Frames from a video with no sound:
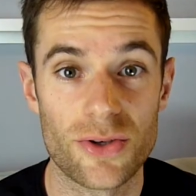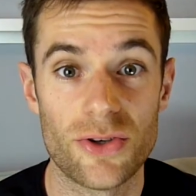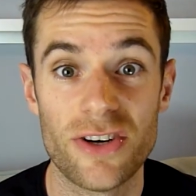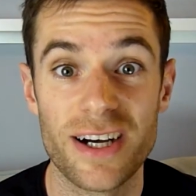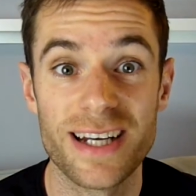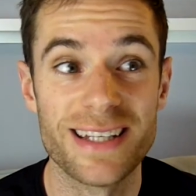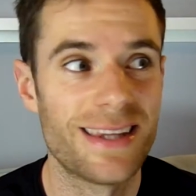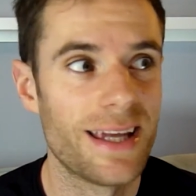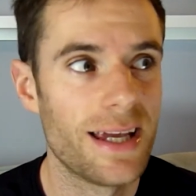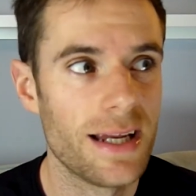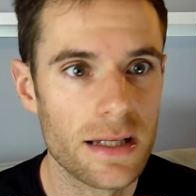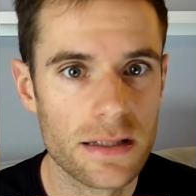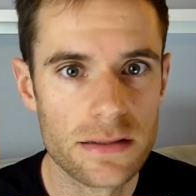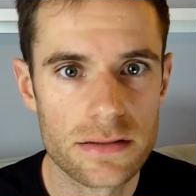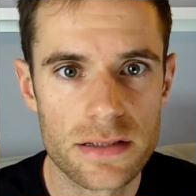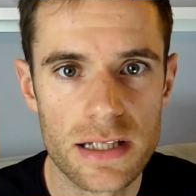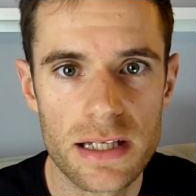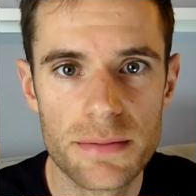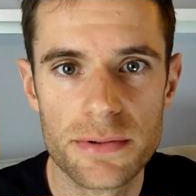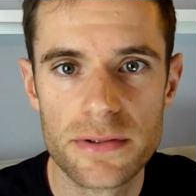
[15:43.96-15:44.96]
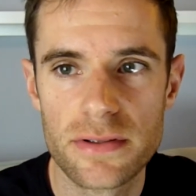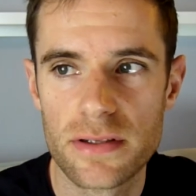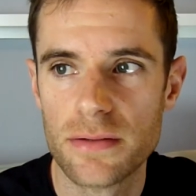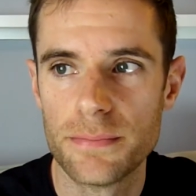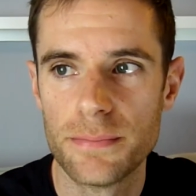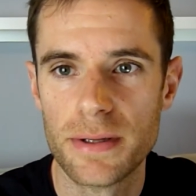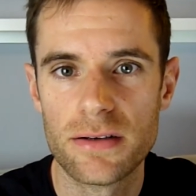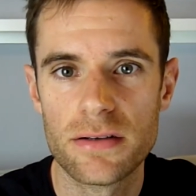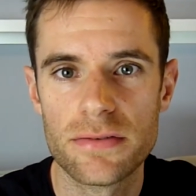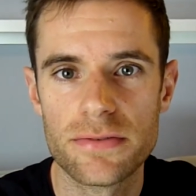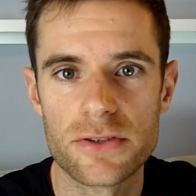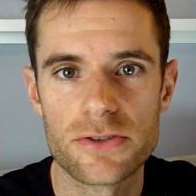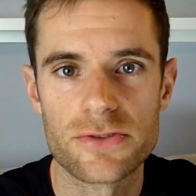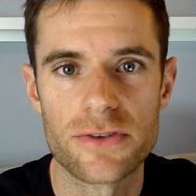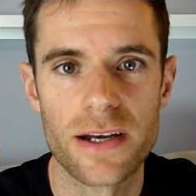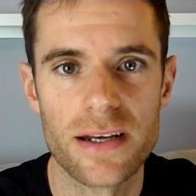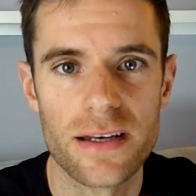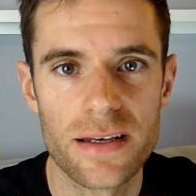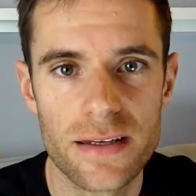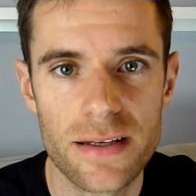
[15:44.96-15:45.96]
Alright Daley, let's keep it to the marathon
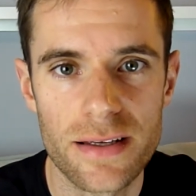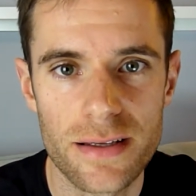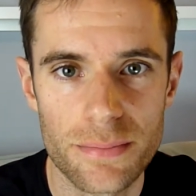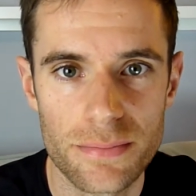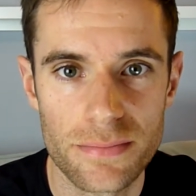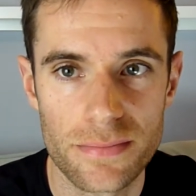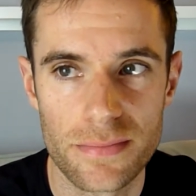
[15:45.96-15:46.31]
training, yeah.